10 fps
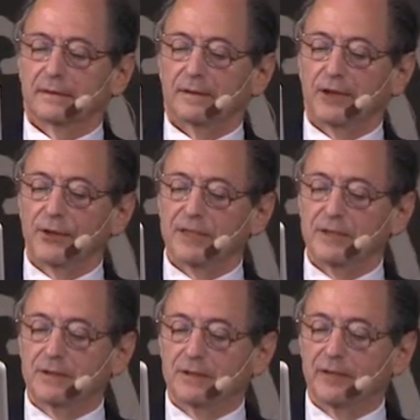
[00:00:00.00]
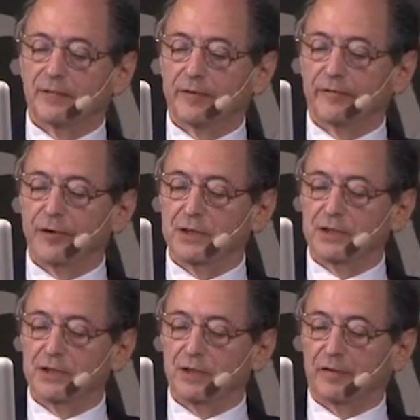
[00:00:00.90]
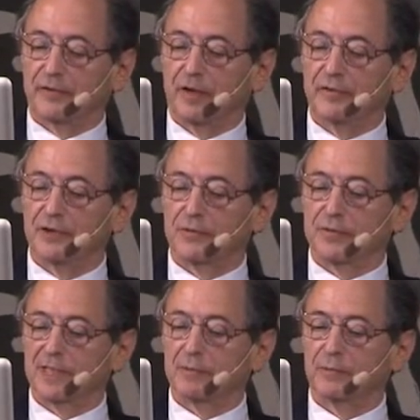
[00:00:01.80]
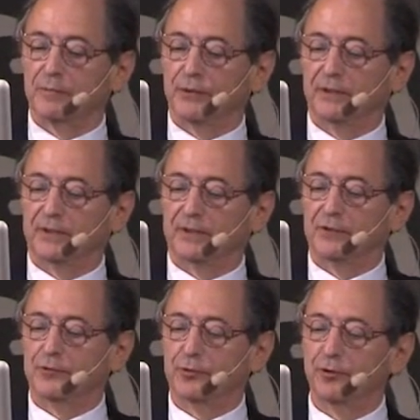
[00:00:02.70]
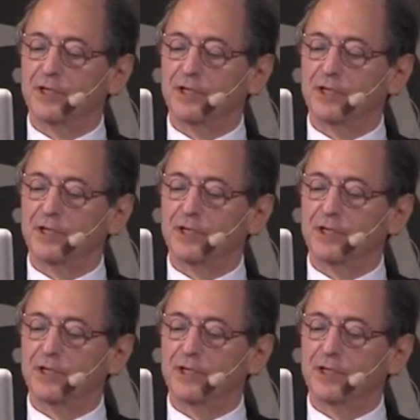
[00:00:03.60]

Using different versions of Office on the same computer is truly